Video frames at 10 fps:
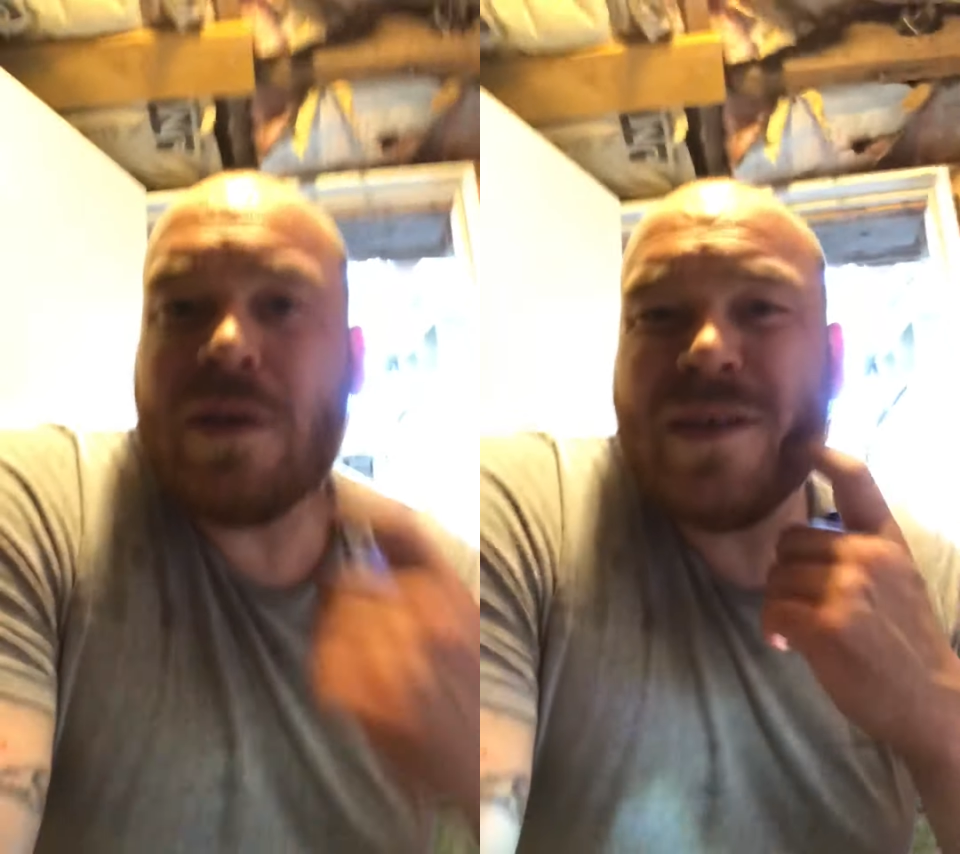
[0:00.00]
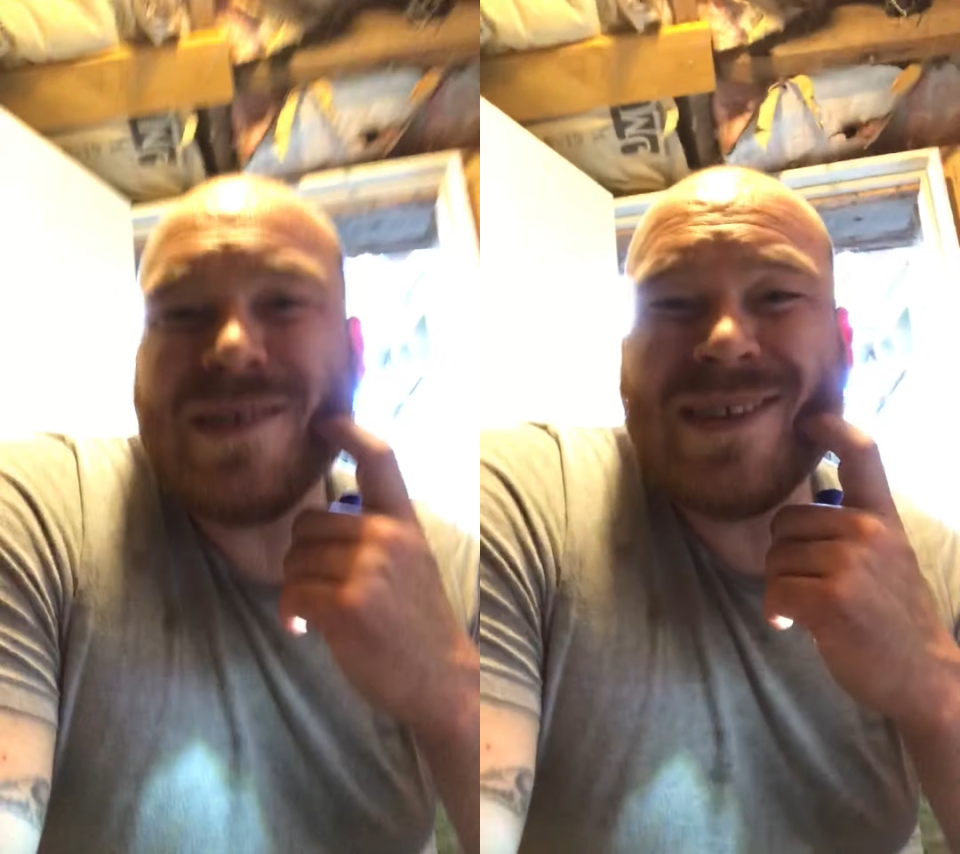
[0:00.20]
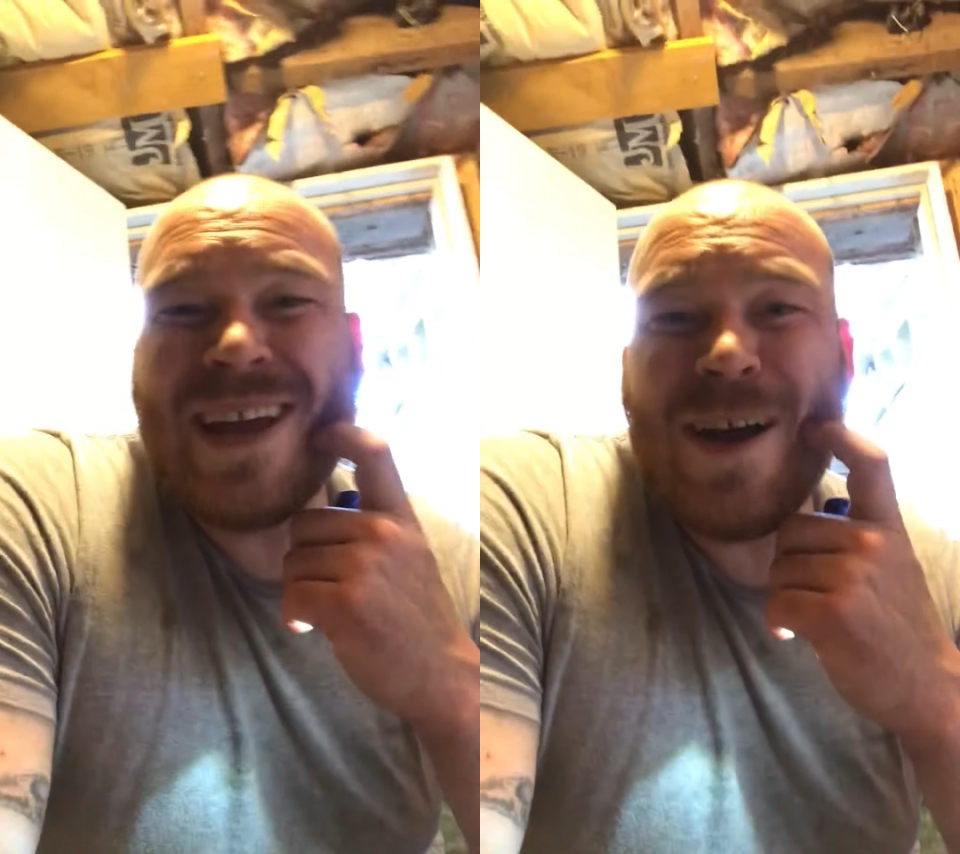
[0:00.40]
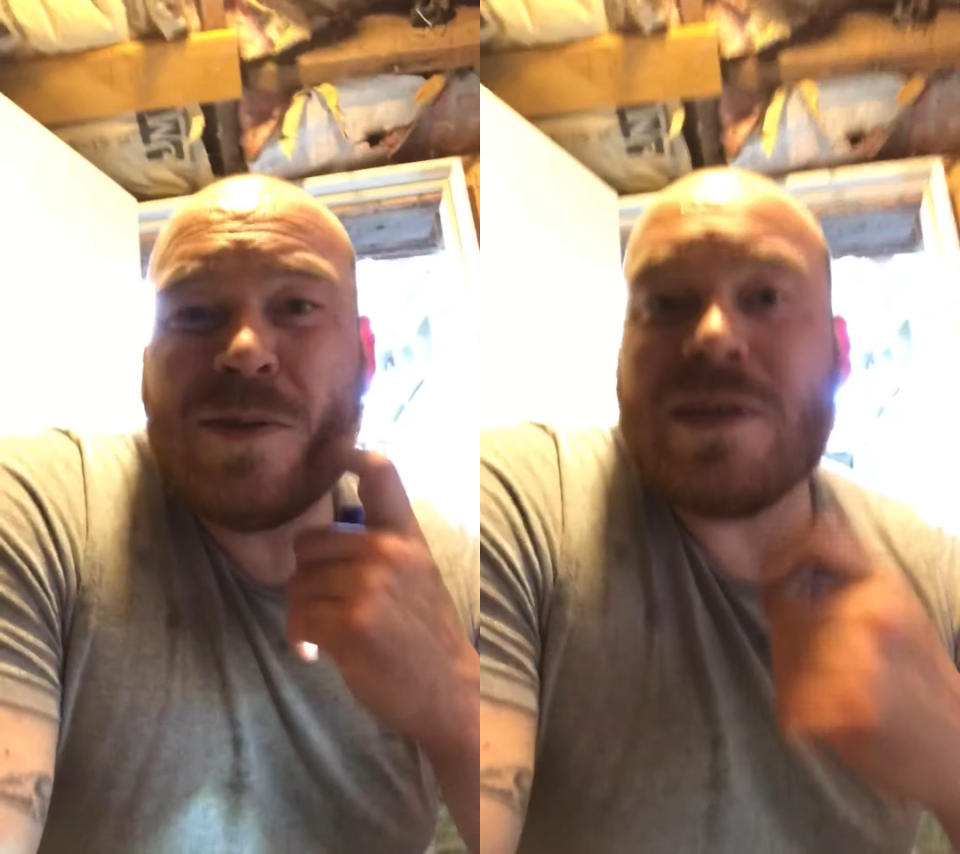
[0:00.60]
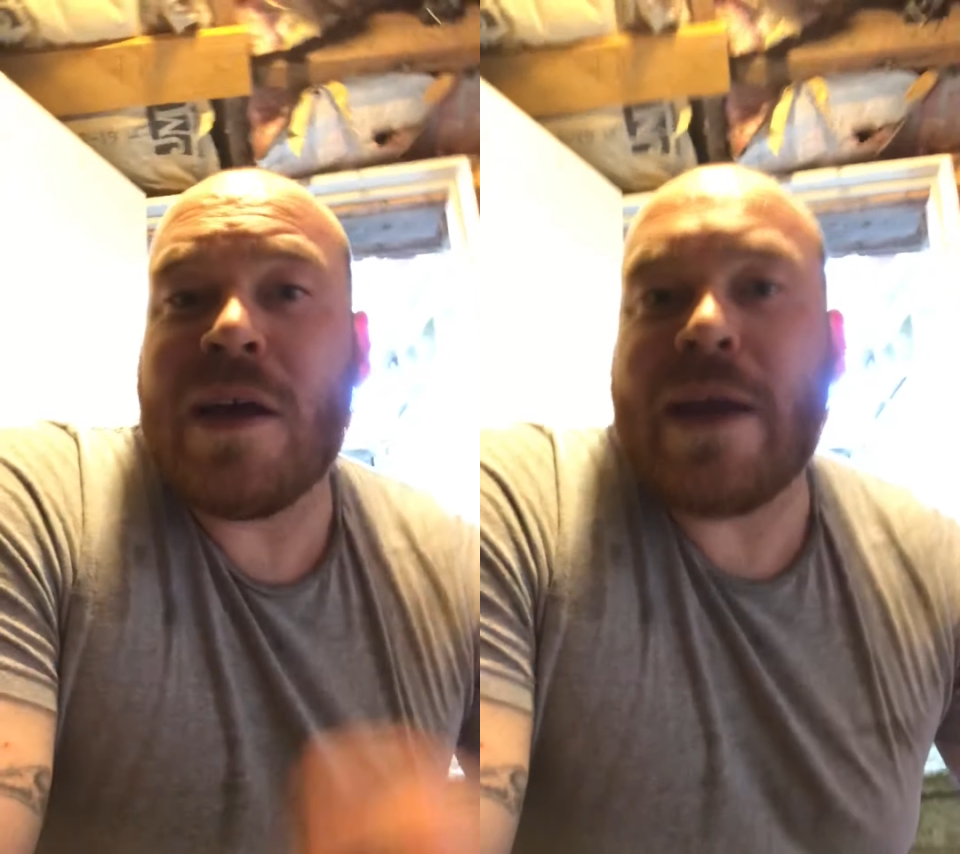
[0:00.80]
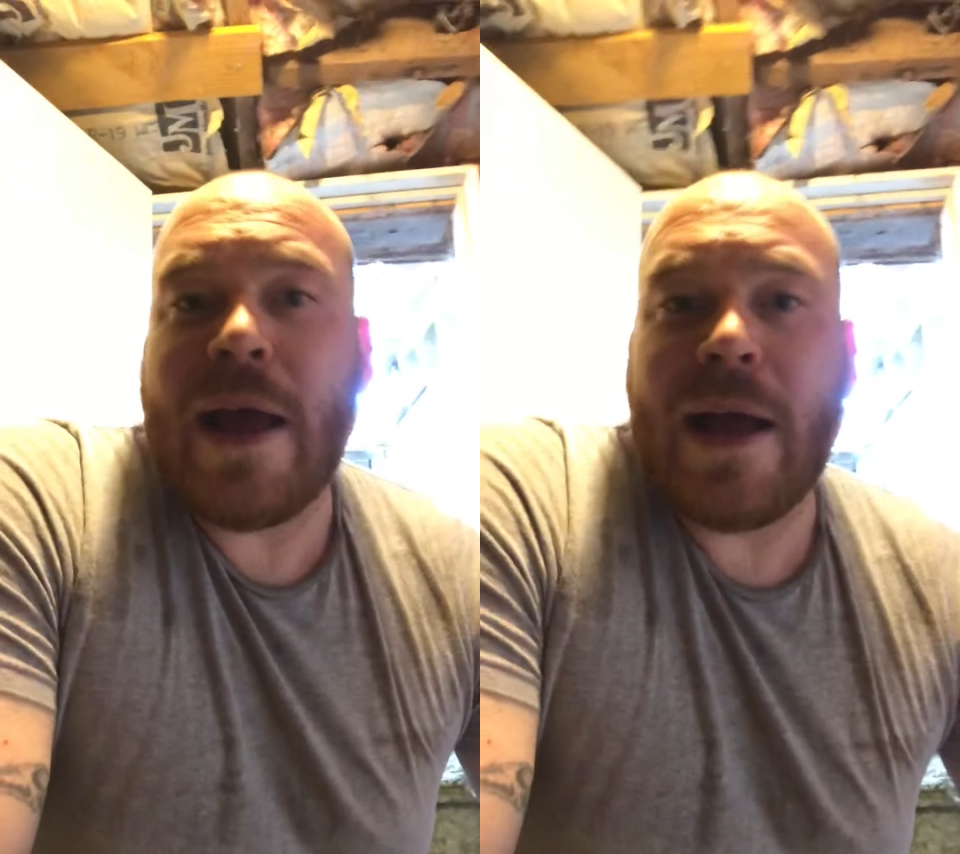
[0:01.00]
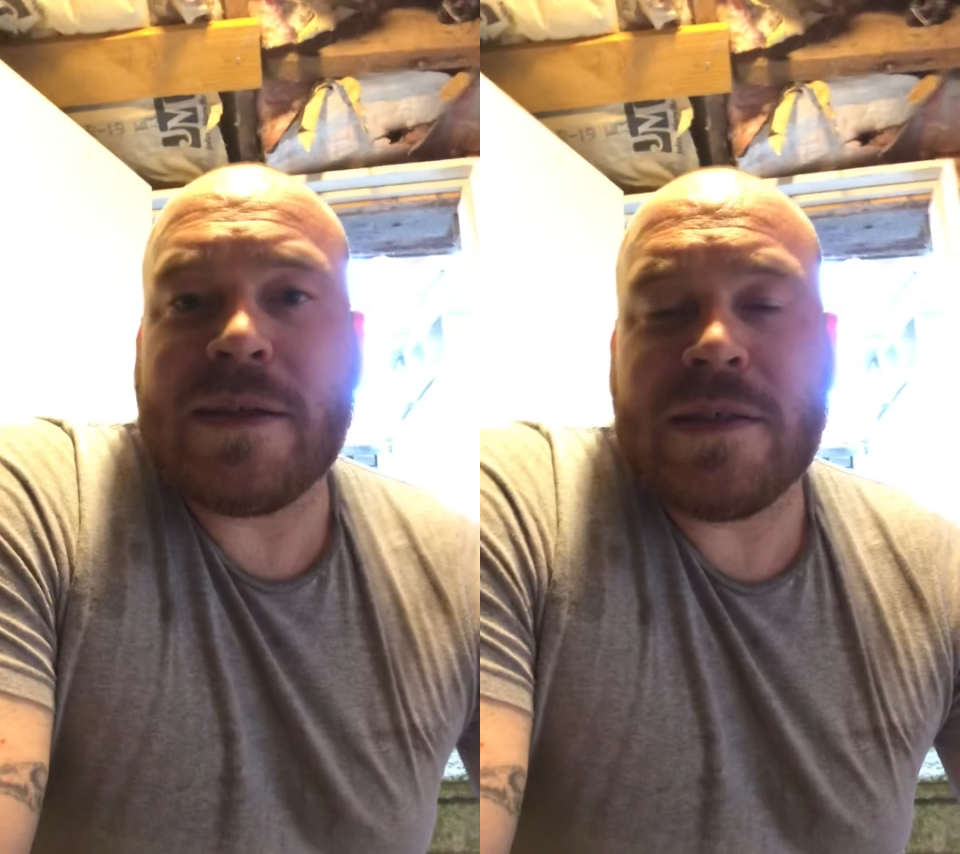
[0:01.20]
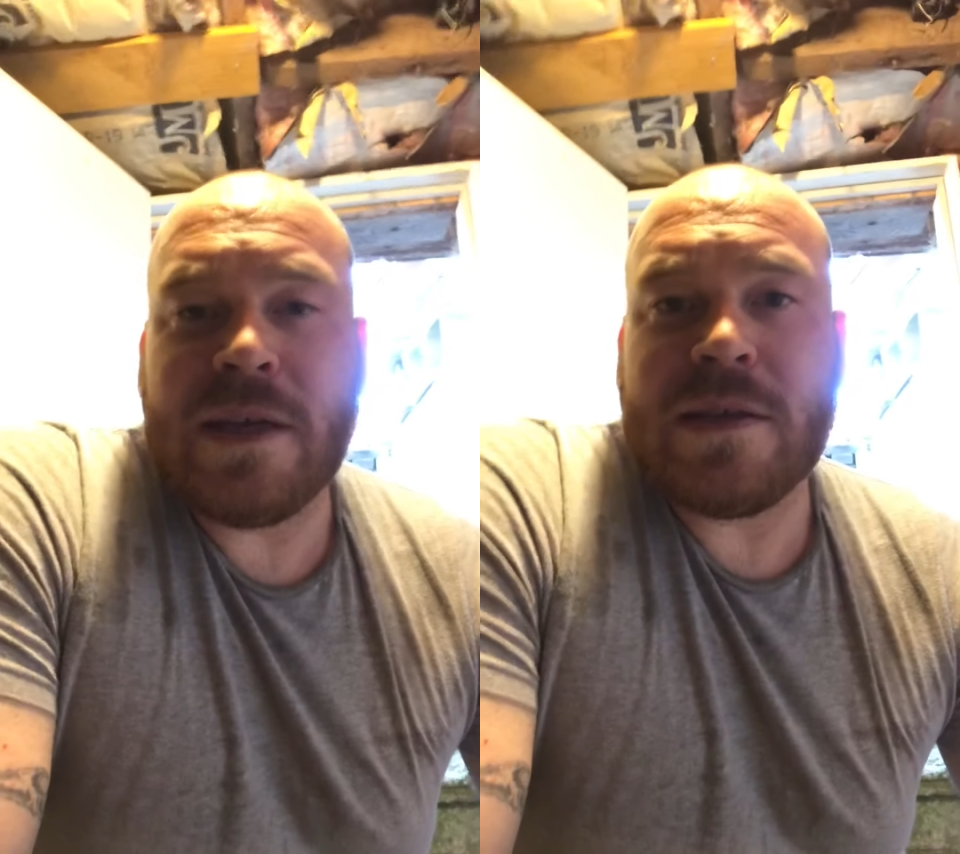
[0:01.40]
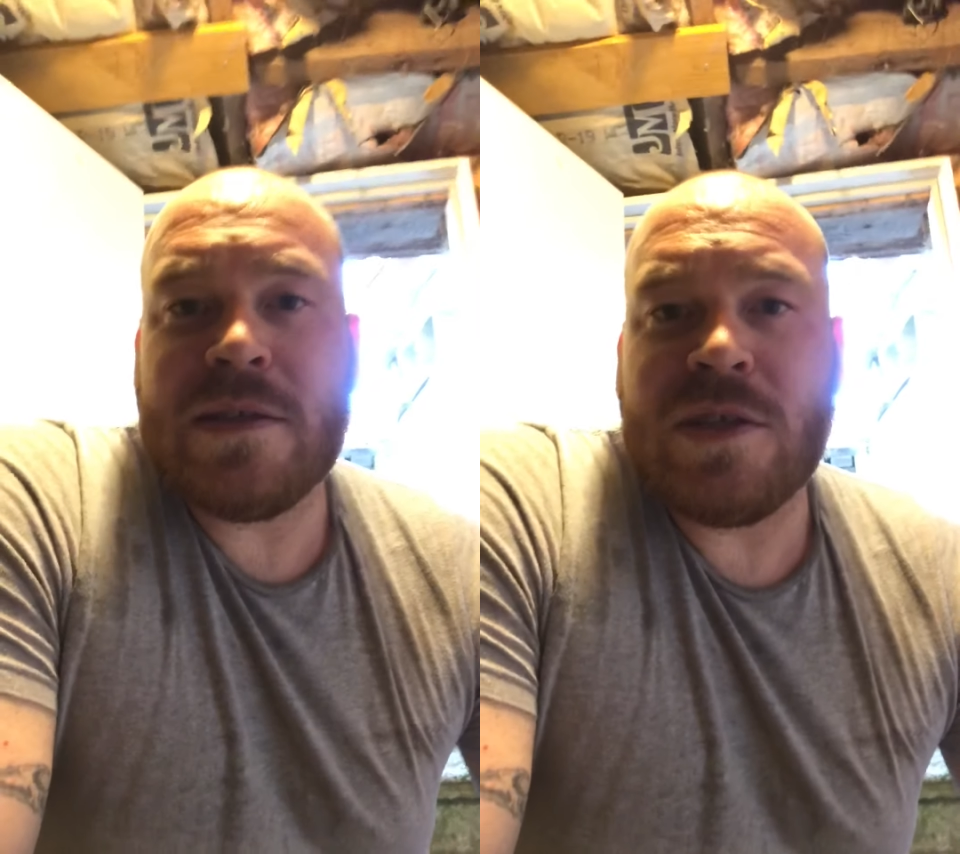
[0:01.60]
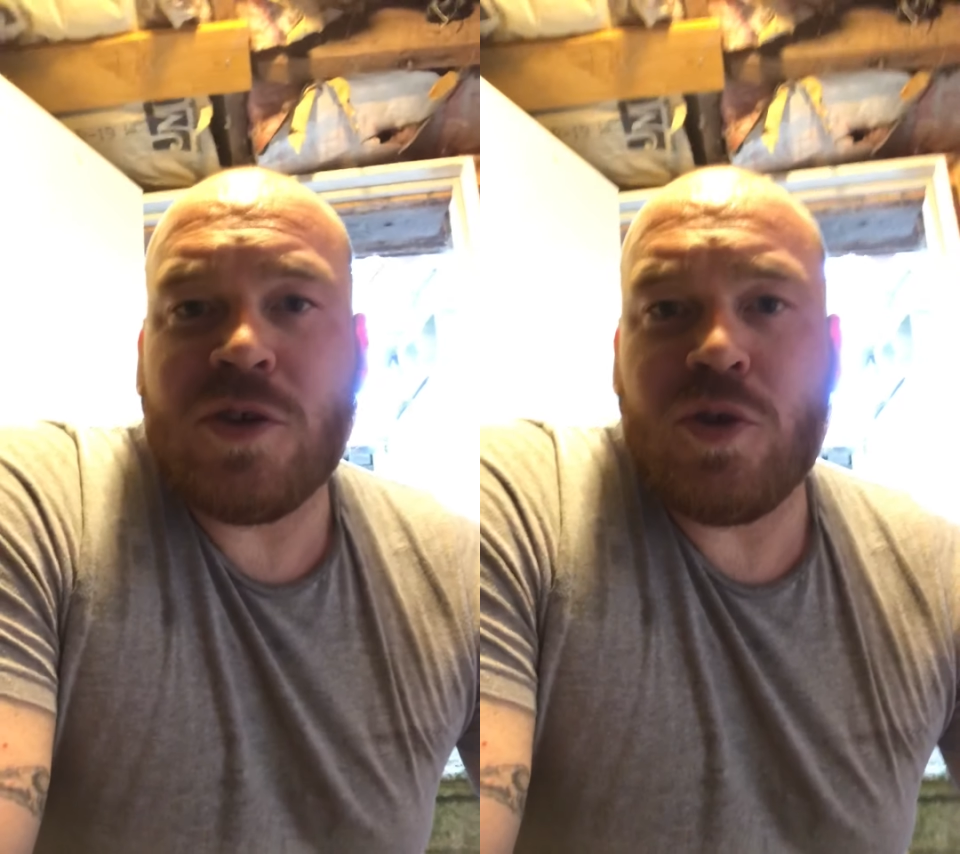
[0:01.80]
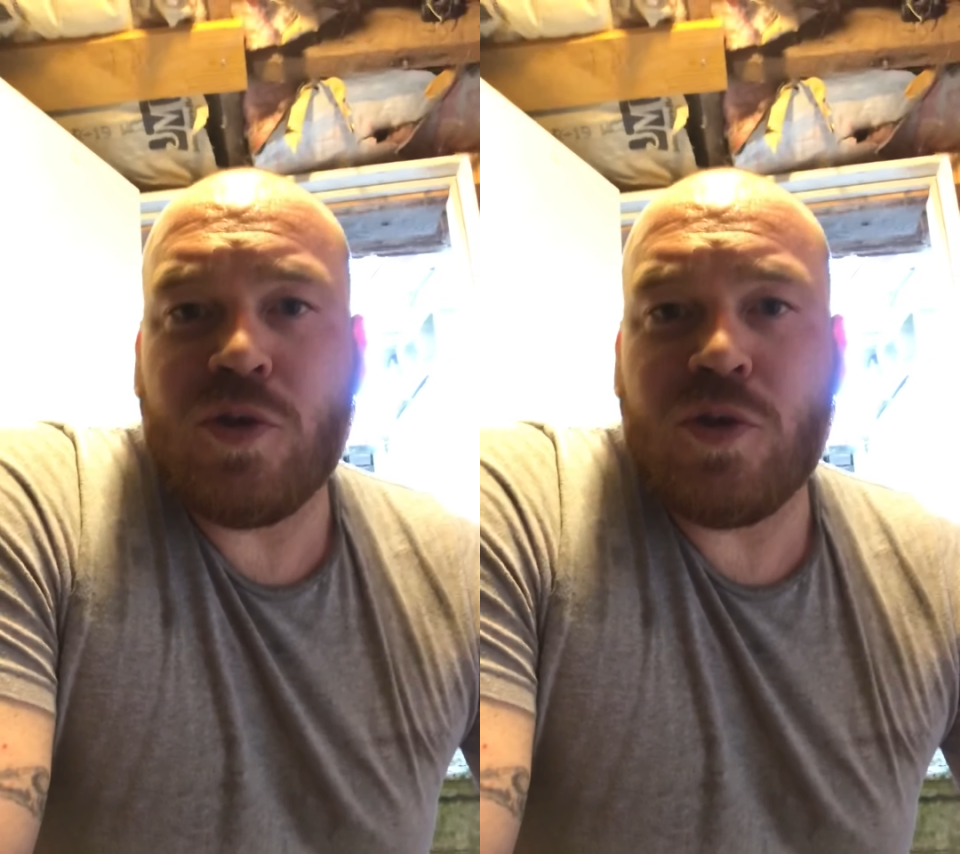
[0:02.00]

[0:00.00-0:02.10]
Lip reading: is an outside access to